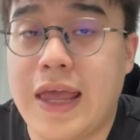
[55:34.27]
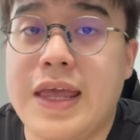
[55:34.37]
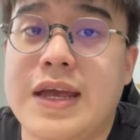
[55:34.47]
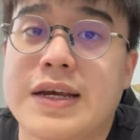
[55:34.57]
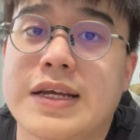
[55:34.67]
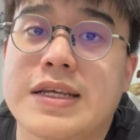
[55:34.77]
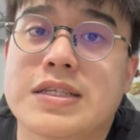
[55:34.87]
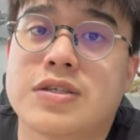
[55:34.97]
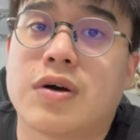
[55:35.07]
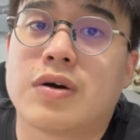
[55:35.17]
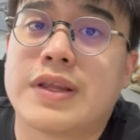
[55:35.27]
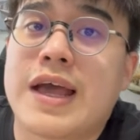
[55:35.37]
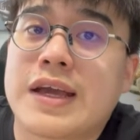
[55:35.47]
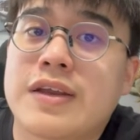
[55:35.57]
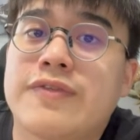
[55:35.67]
here is your
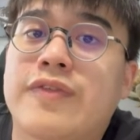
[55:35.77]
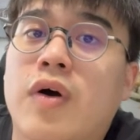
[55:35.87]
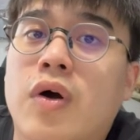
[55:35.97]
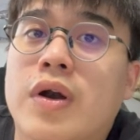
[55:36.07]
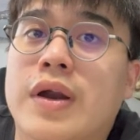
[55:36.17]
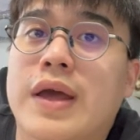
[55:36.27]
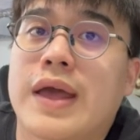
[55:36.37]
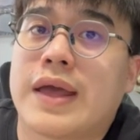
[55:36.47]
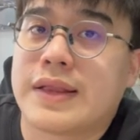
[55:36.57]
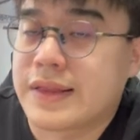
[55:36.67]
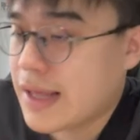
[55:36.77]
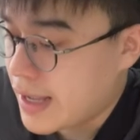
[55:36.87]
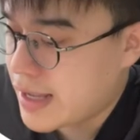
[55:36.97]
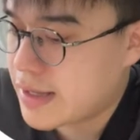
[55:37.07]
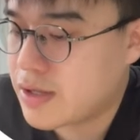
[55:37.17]
negative 4, and
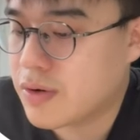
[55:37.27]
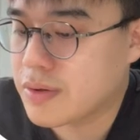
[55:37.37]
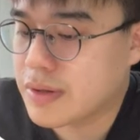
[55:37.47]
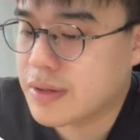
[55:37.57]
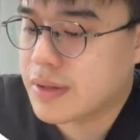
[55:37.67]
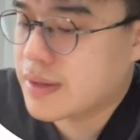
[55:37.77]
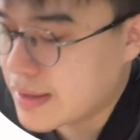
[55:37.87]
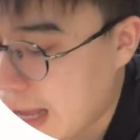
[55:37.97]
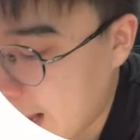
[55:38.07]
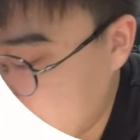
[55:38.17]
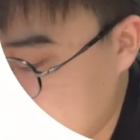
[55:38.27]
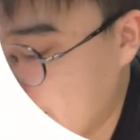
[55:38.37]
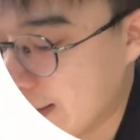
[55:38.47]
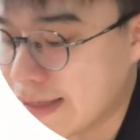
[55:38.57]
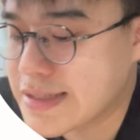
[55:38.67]
then your 9
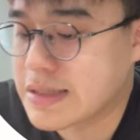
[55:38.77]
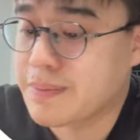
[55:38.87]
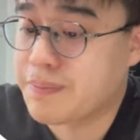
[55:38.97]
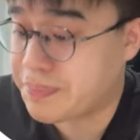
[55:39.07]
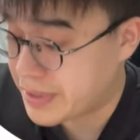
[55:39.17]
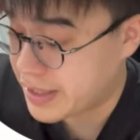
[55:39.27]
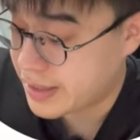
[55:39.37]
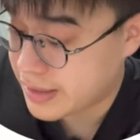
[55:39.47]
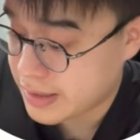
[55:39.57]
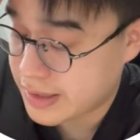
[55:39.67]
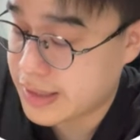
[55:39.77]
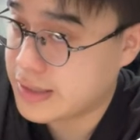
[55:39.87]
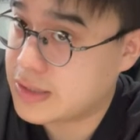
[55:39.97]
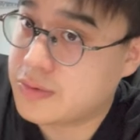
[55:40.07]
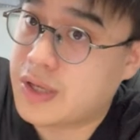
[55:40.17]
here is the b. Okay,
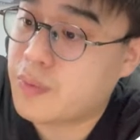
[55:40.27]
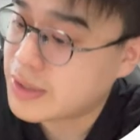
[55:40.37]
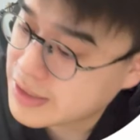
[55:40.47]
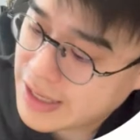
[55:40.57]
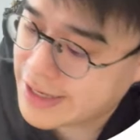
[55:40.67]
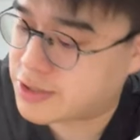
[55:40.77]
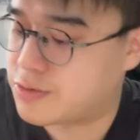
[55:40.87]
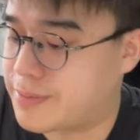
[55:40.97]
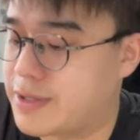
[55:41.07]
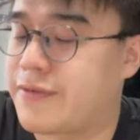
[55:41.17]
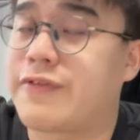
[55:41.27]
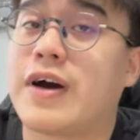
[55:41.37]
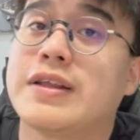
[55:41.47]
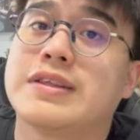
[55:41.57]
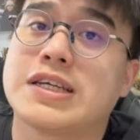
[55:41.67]
so they wanted the x to be the
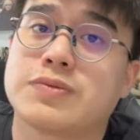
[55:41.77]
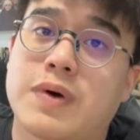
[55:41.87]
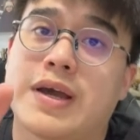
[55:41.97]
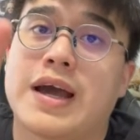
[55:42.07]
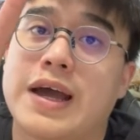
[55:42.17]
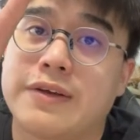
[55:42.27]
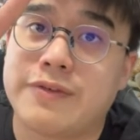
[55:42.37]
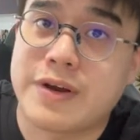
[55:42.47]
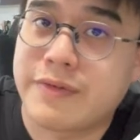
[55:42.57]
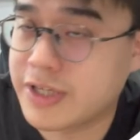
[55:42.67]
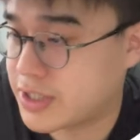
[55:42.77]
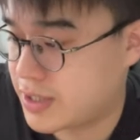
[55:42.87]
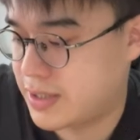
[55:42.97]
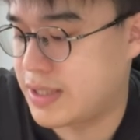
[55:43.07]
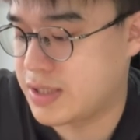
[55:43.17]
front, that's why I rearrange it
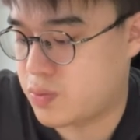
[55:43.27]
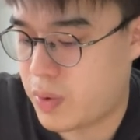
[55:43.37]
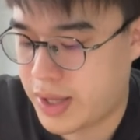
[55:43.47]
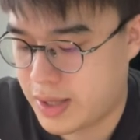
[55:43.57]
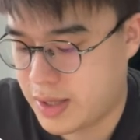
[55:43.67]
this way.